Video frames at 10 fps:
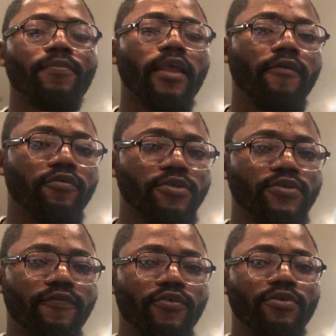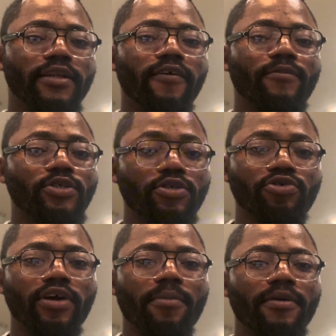And for those of you that have been
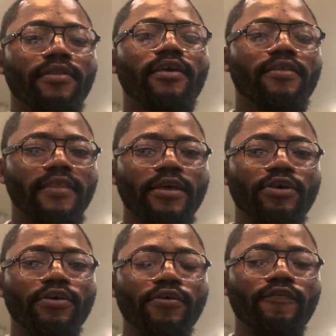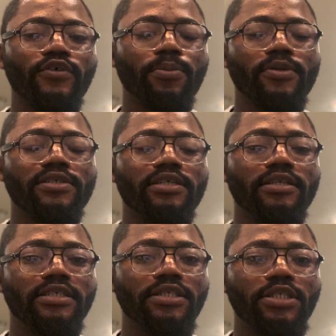subscribing, thank you for supporting
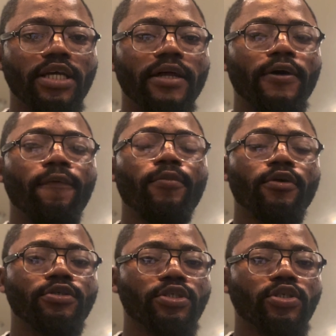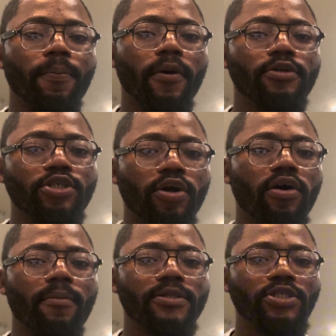the channel. Your support, your
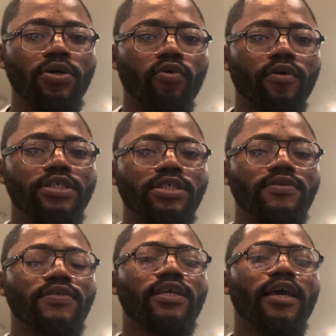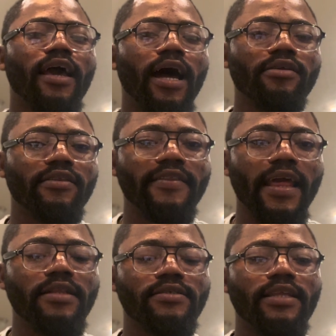comments, your questions are the
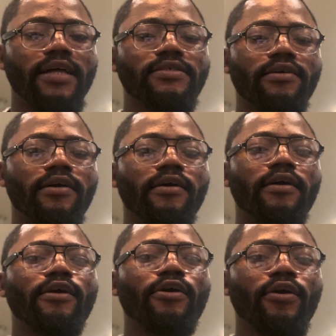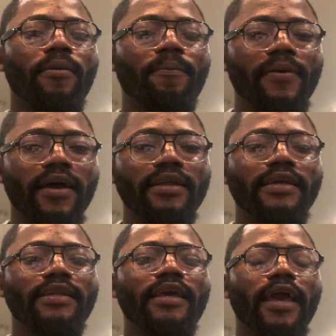things that are
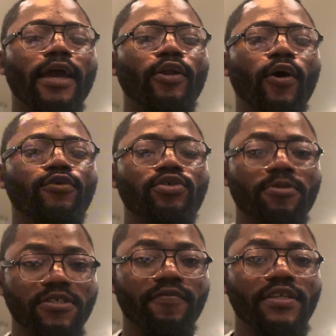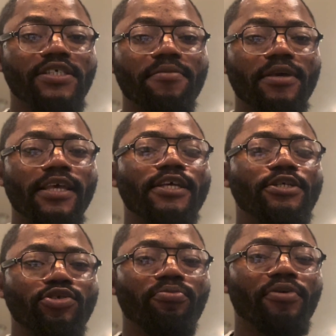compelling and also motivating me
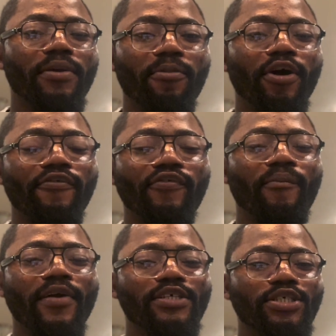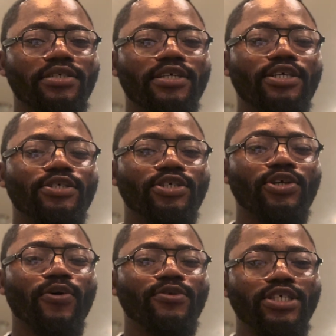to bring more information.
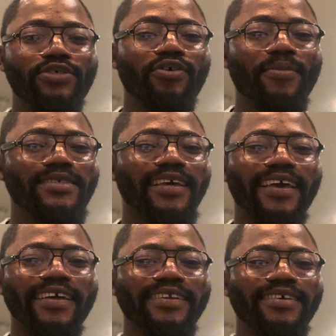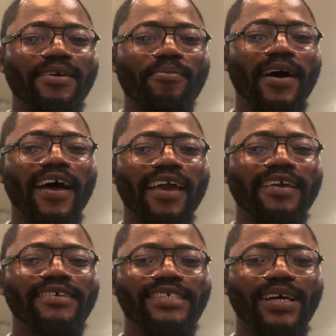So till we meet again, bye,
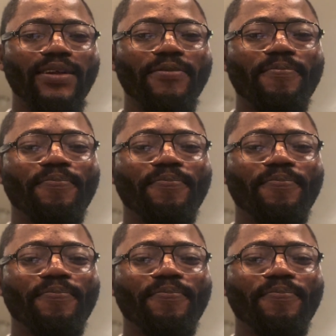shalom.